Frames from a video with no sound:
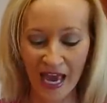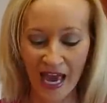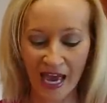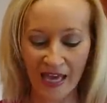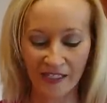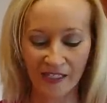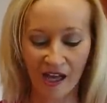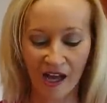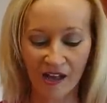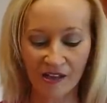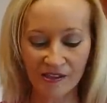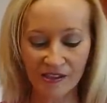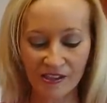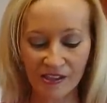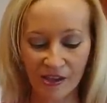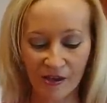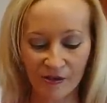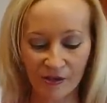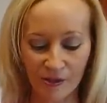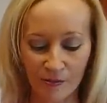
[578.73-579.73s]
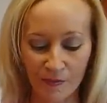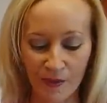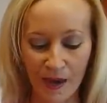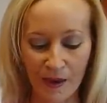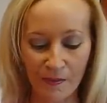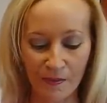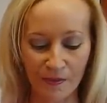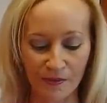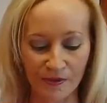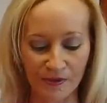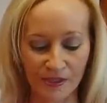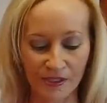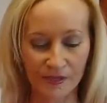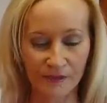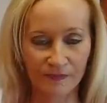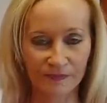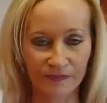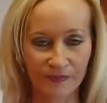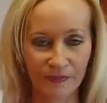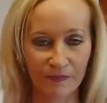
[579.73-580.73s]
And also the peppers
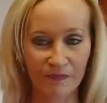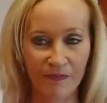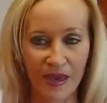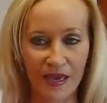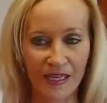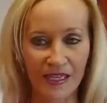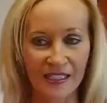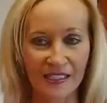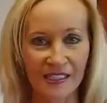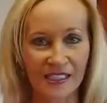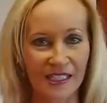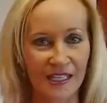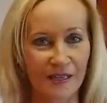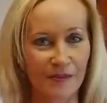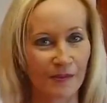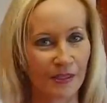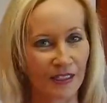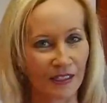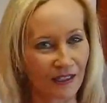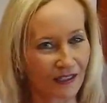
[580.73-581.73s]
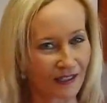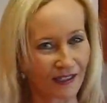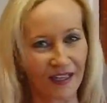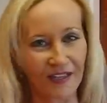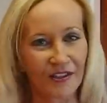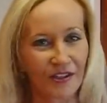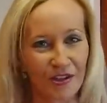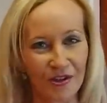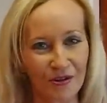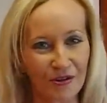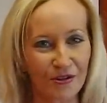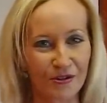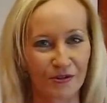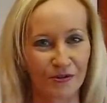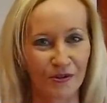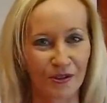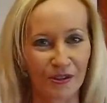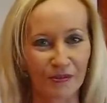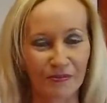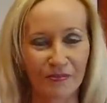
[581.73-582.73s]
make it seem a little
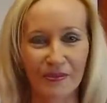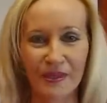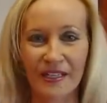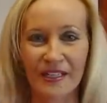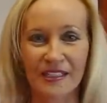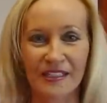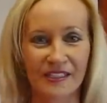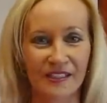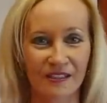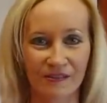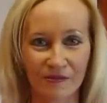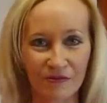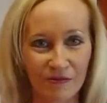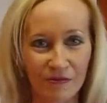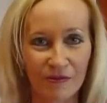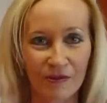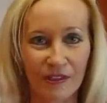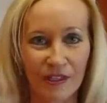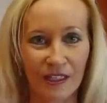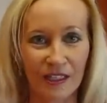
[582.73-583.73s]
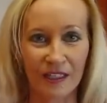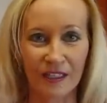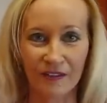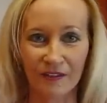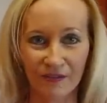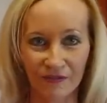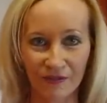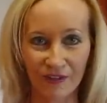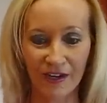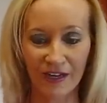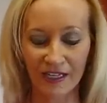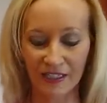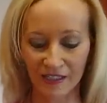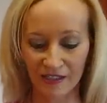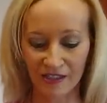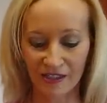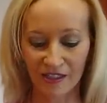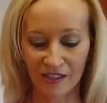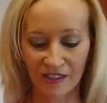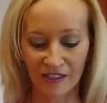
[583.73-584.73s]
unusual, but it's really very
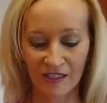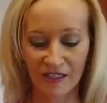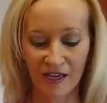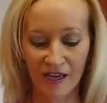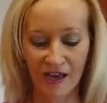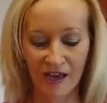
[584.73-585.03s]
good